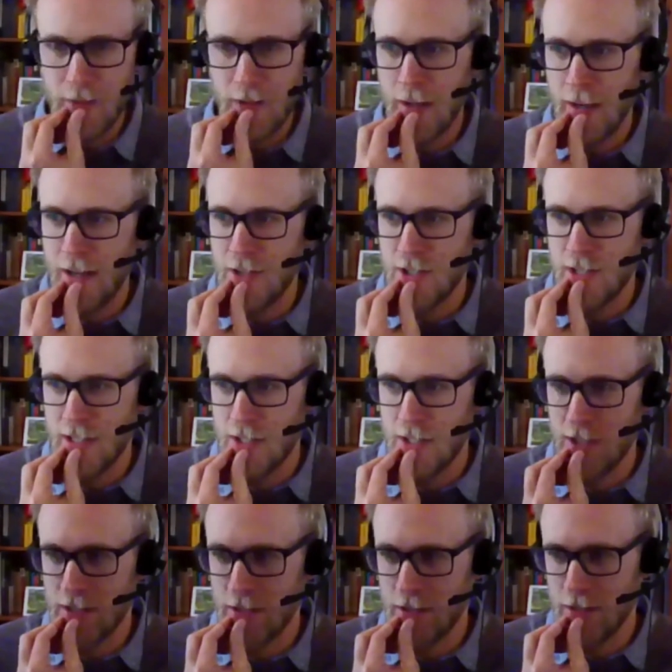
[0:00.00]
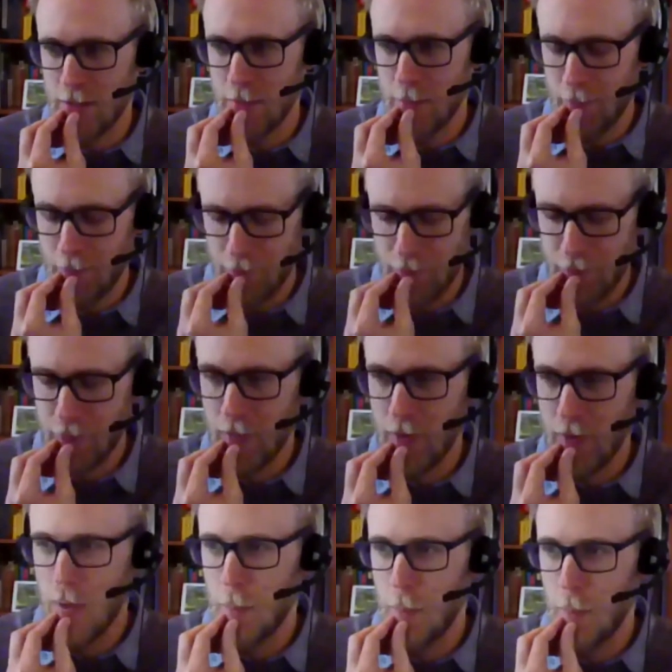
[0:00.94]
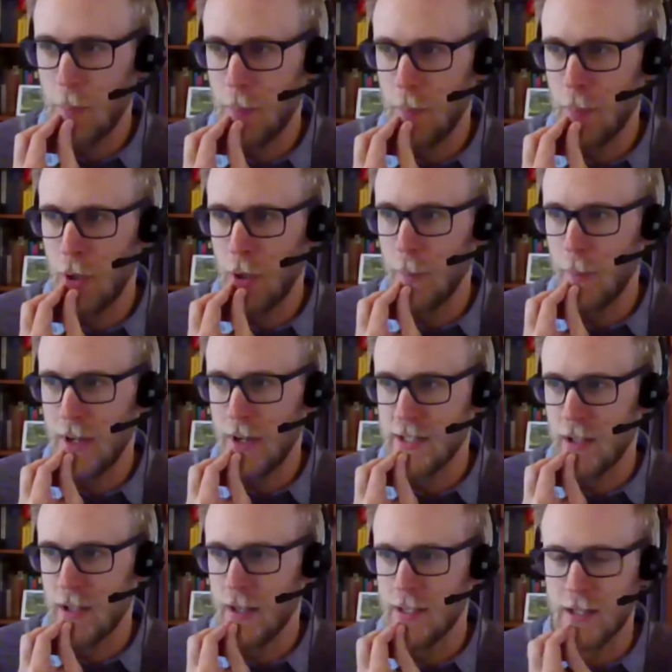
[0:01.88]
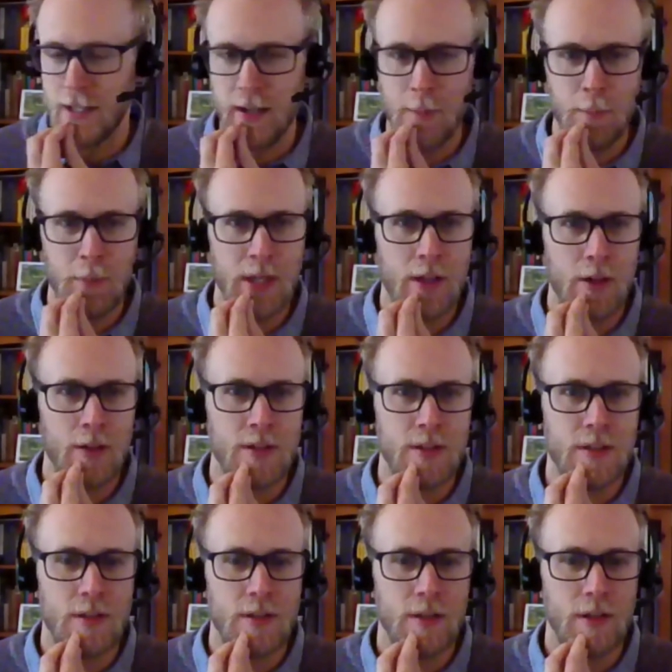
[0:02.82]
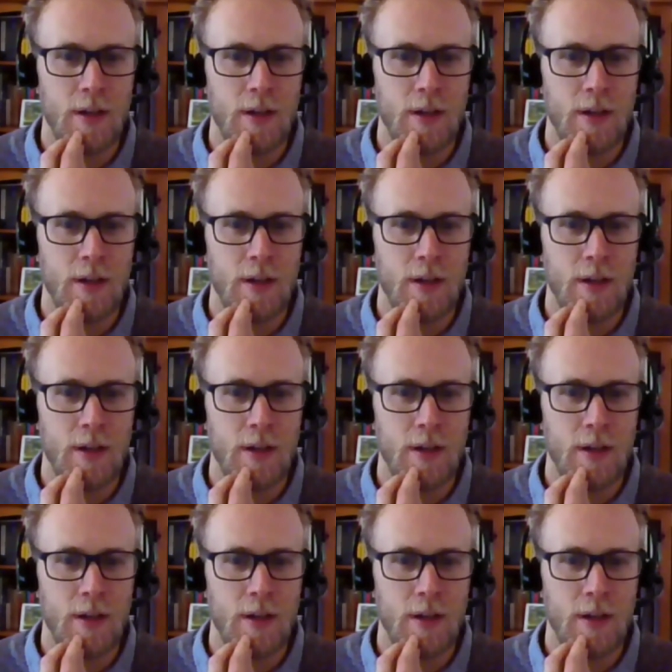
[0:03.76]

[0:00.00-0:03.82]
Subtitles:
I'll actually just pull up my slides again because